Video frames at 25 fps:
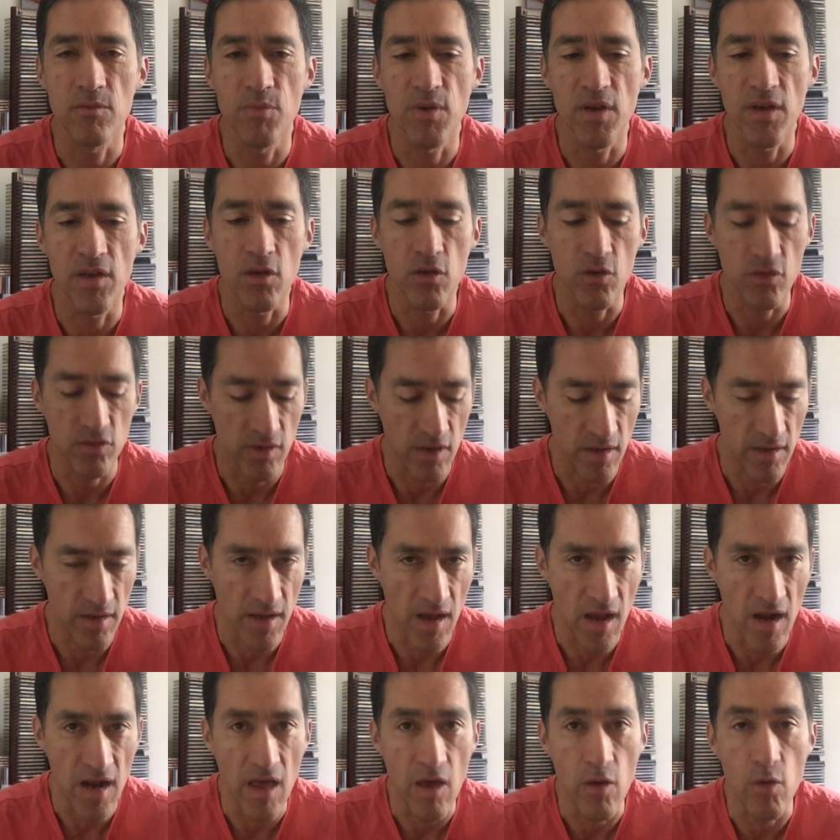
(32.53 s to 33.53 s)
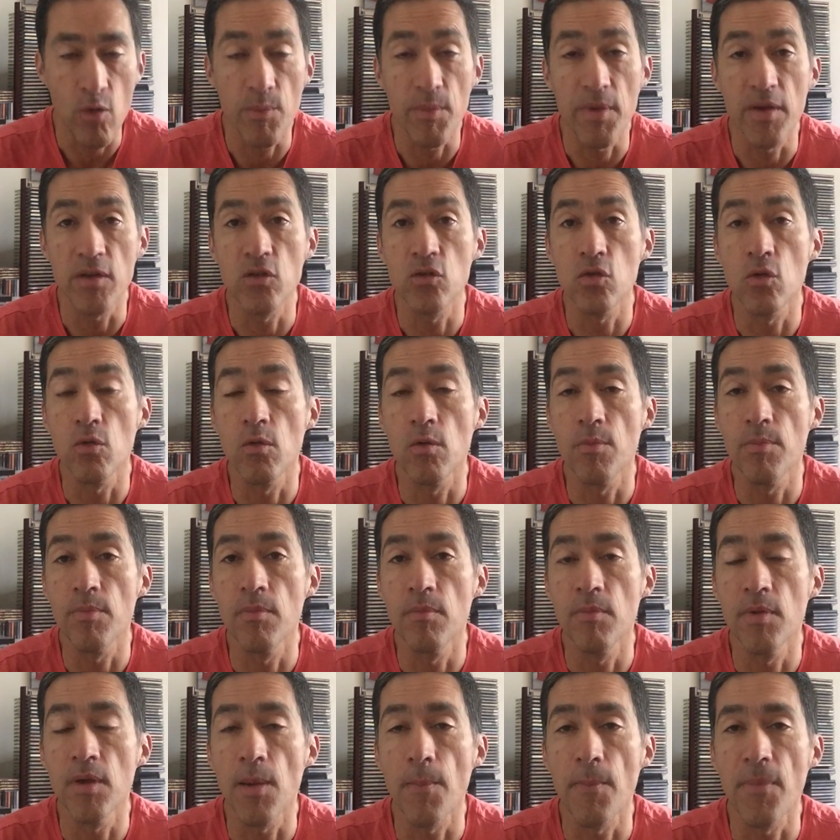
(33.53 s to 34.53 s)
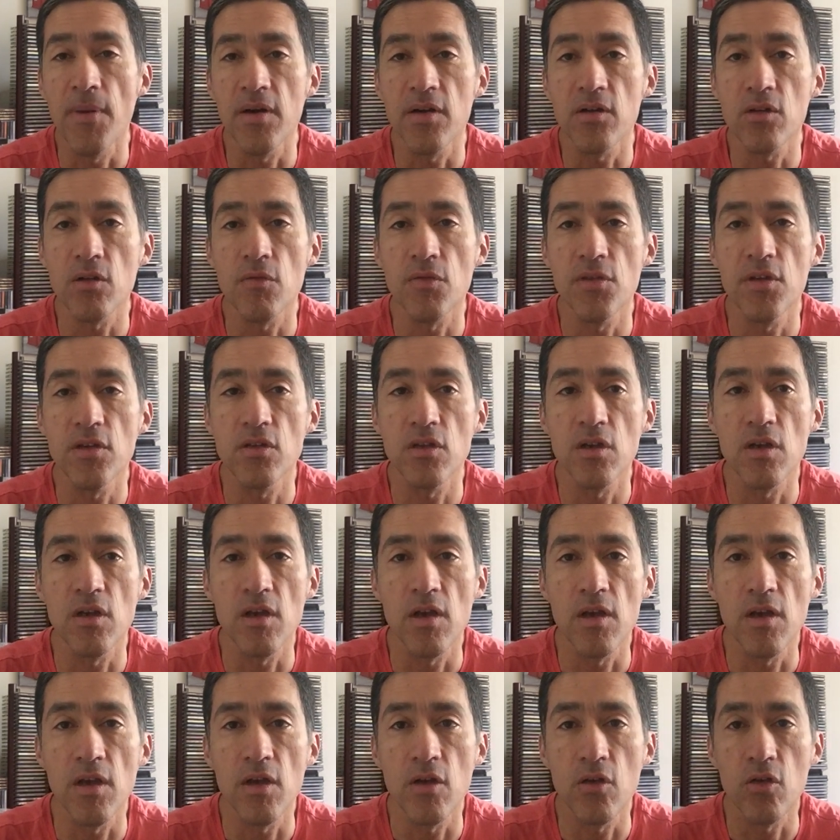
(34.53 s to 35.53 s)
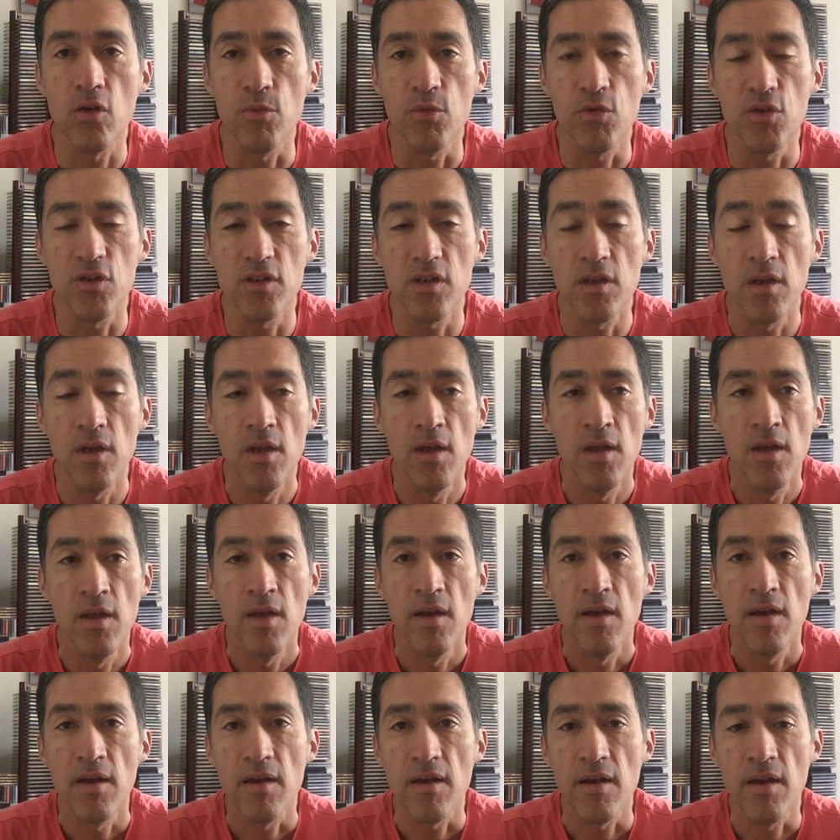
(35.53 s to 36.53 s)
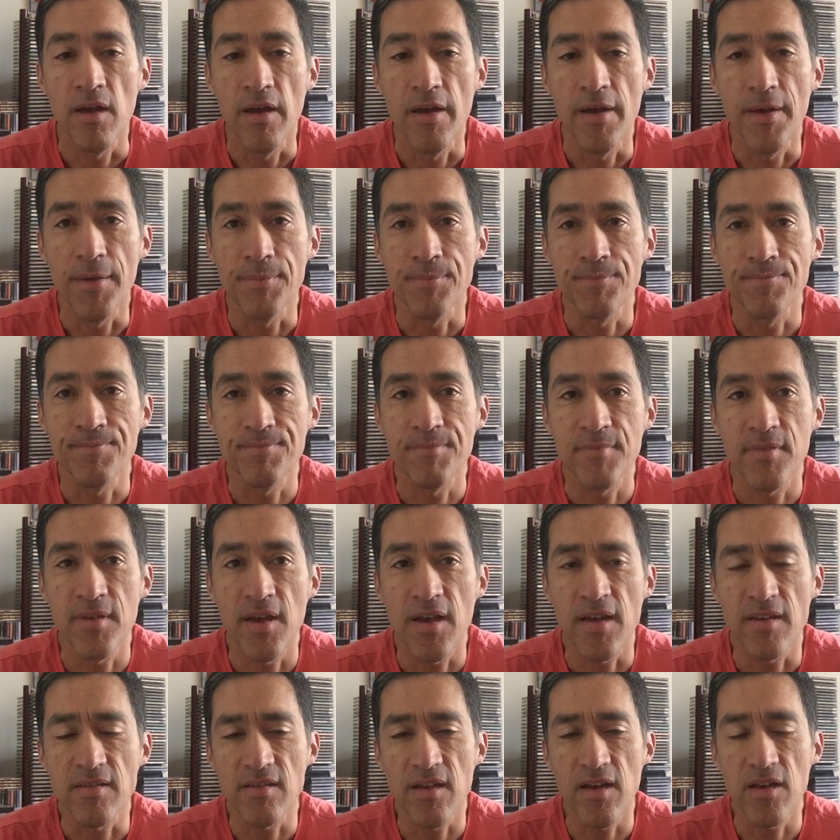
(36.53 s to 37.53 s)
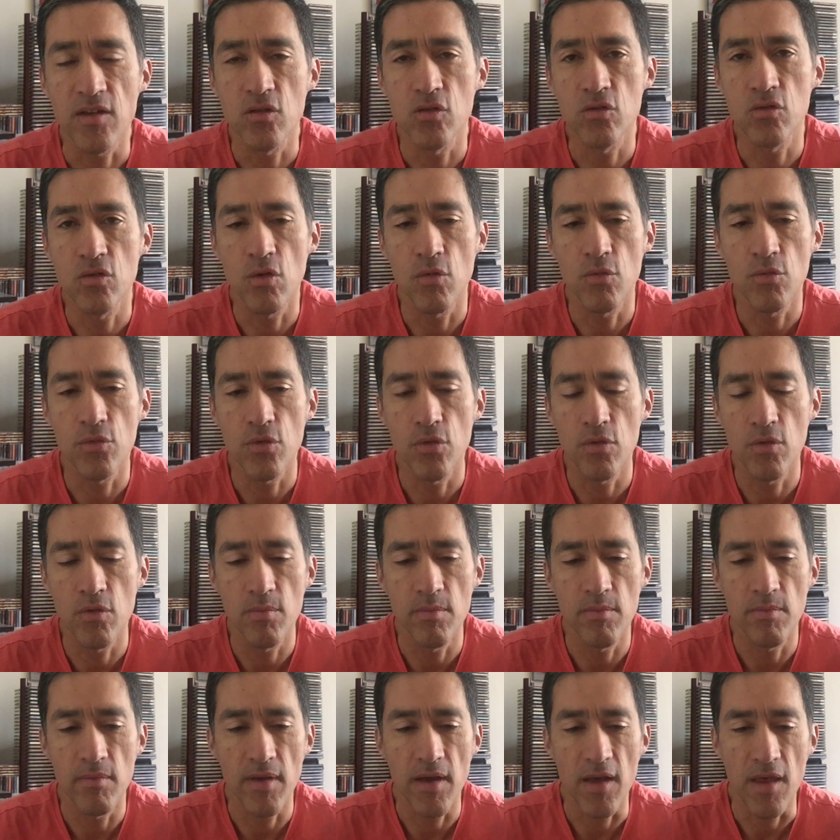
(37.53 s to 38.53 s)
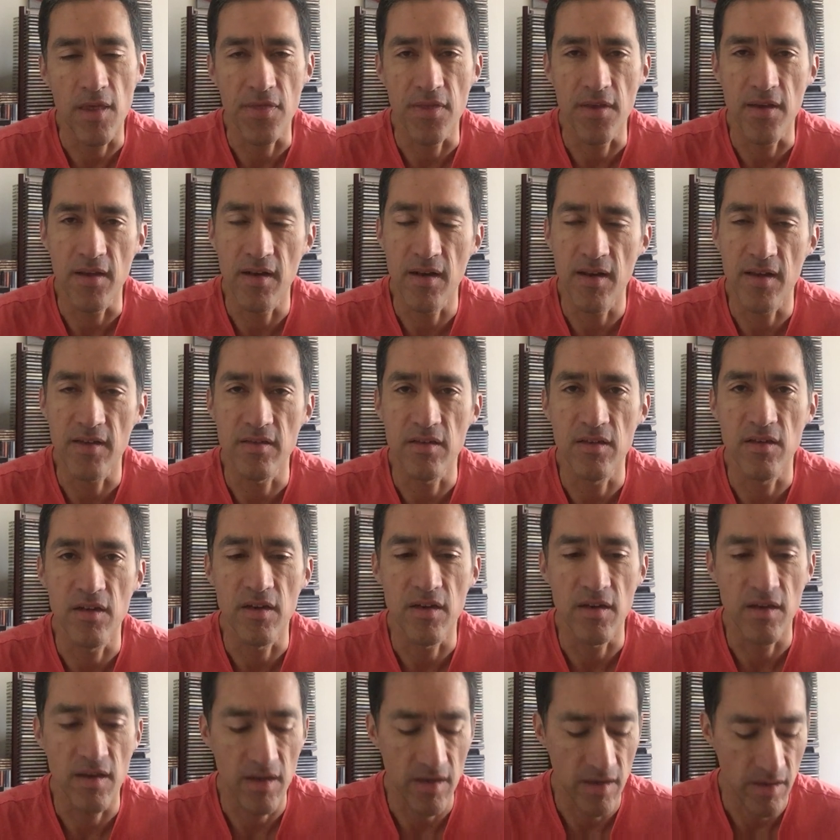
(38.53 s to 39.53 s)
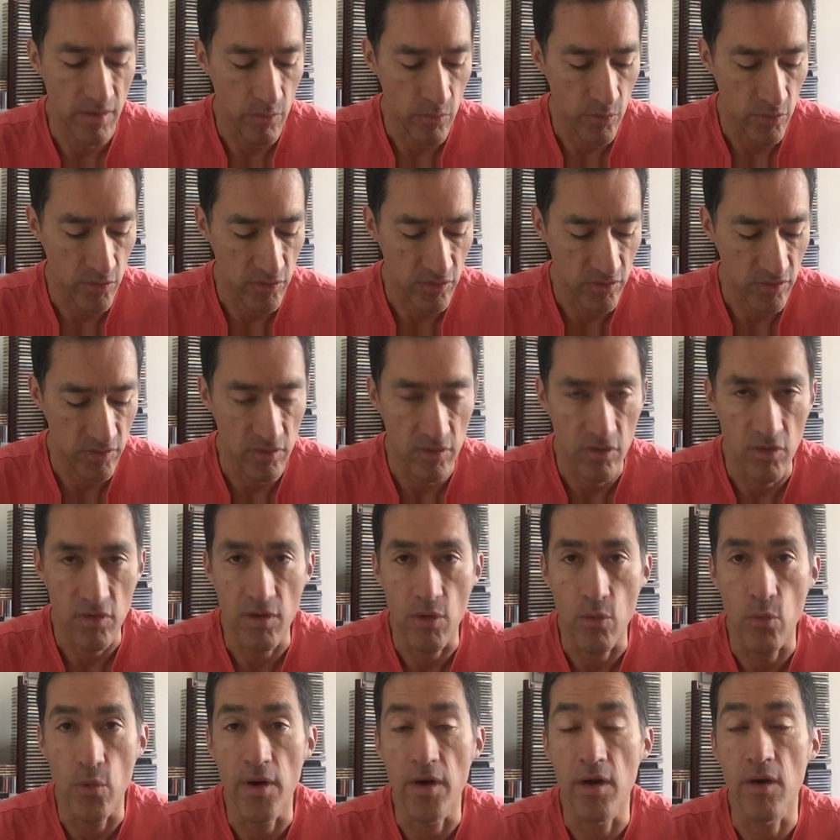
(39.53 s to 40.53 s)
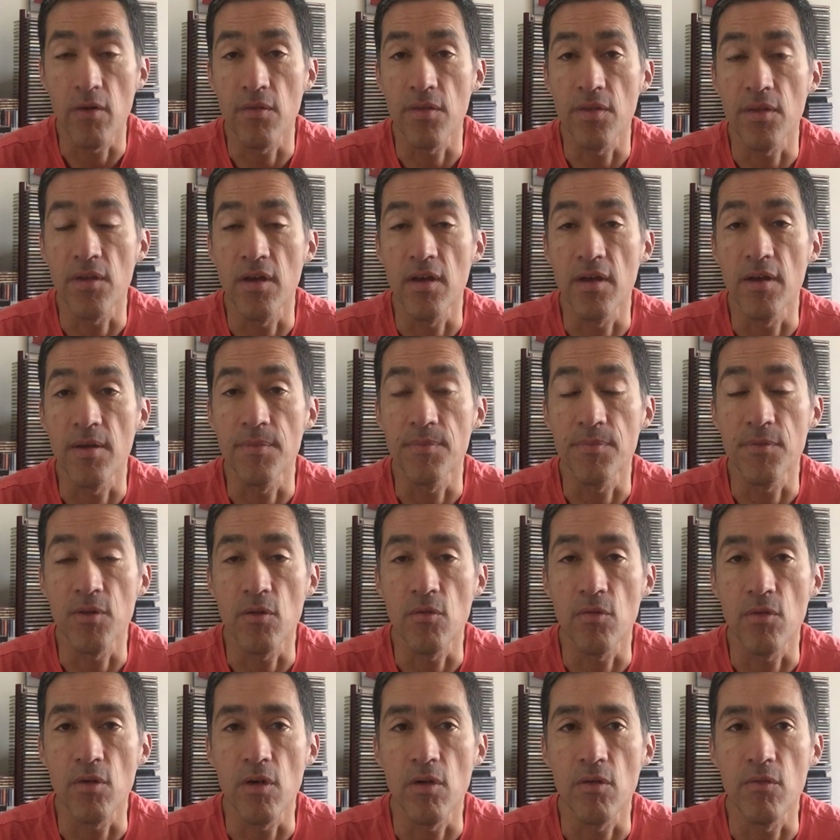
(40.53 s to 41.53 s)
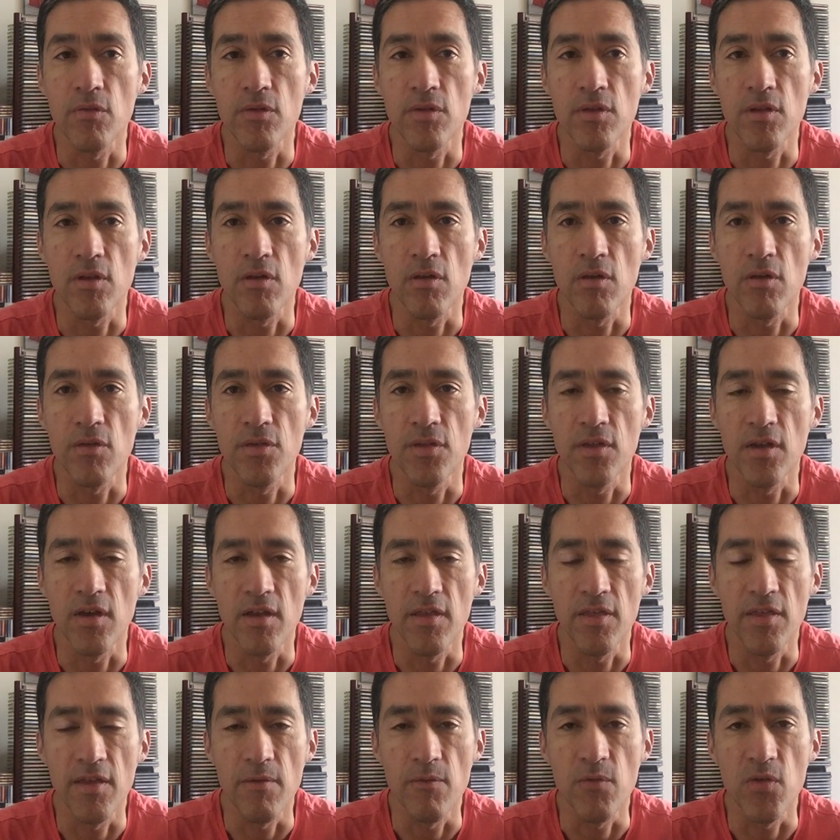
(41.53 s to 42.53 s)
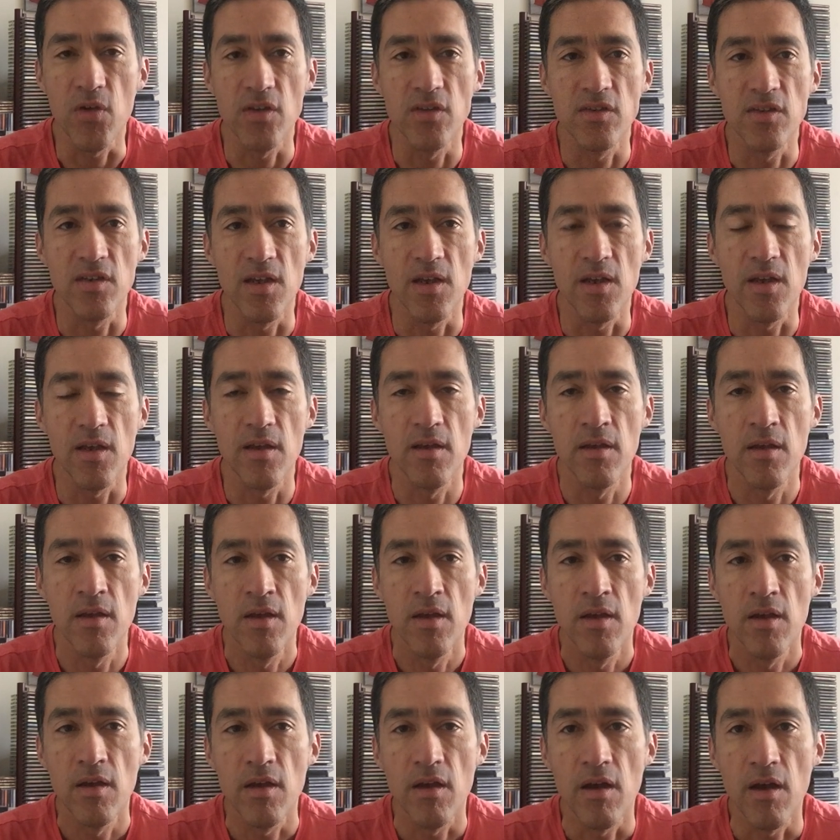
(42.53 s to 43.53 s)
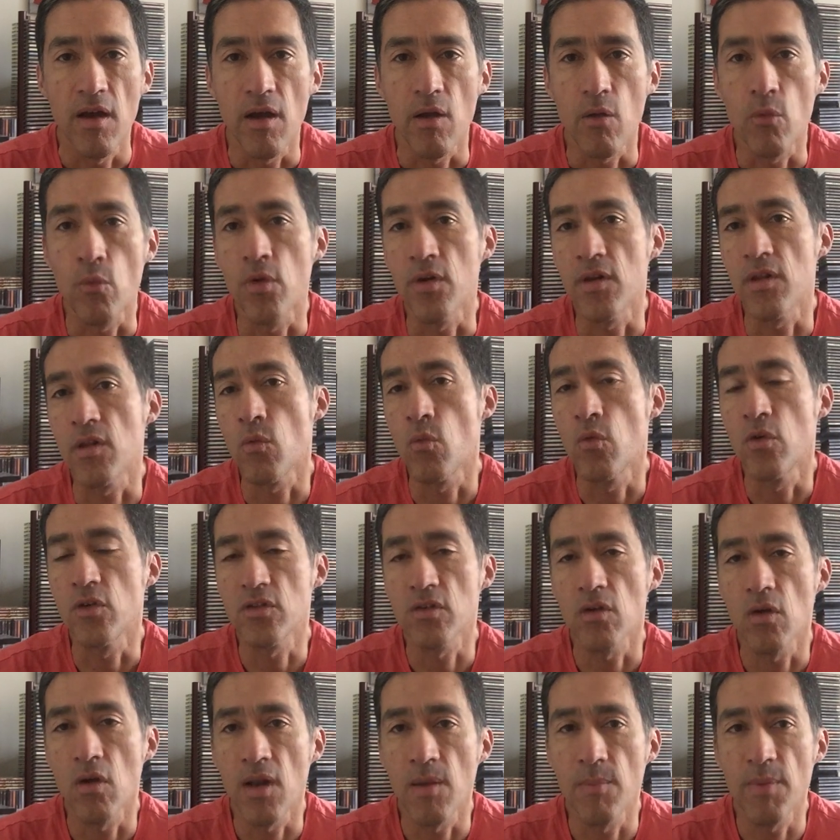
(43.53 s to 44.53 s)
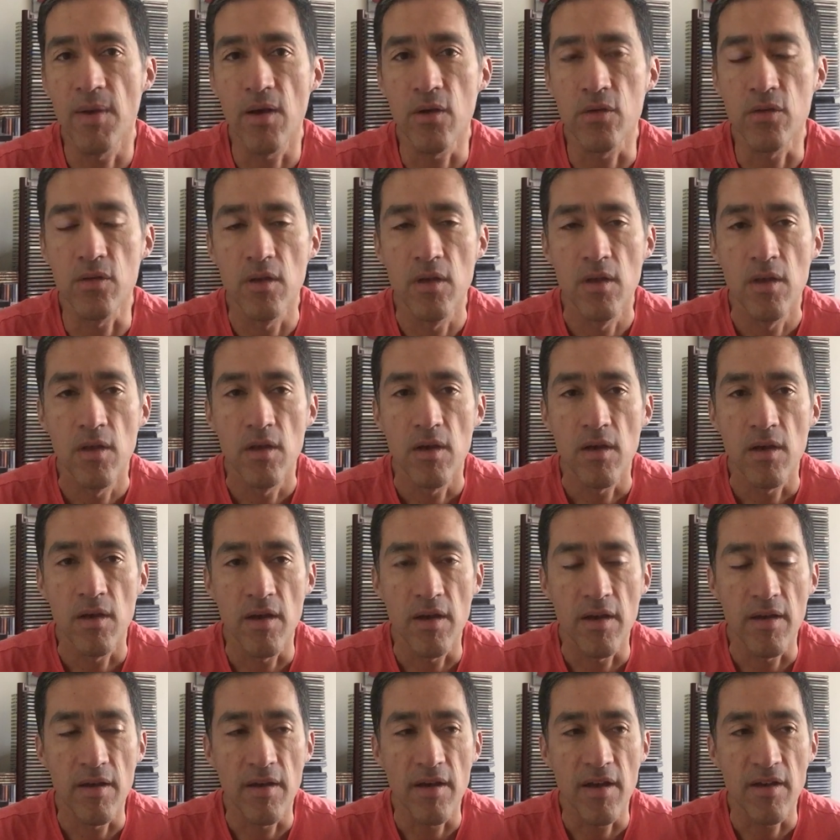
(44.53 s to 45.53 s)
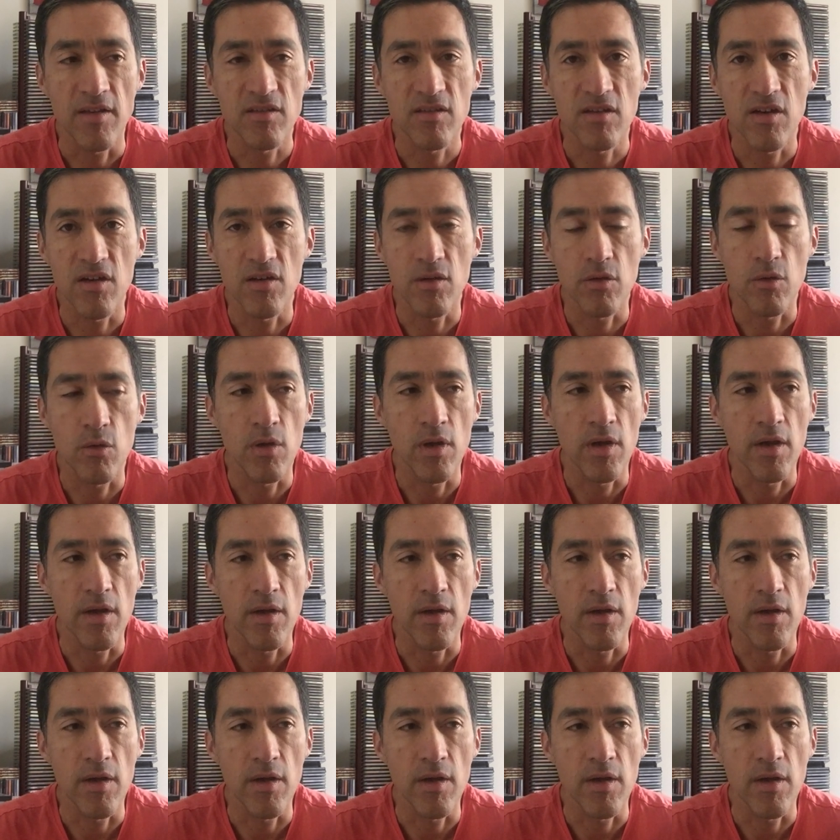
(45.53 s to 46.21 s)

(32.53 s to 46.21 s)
videos and allowing me to be part of this community. As I told you, I think last year I was not aware of the BC, what it was all about. I started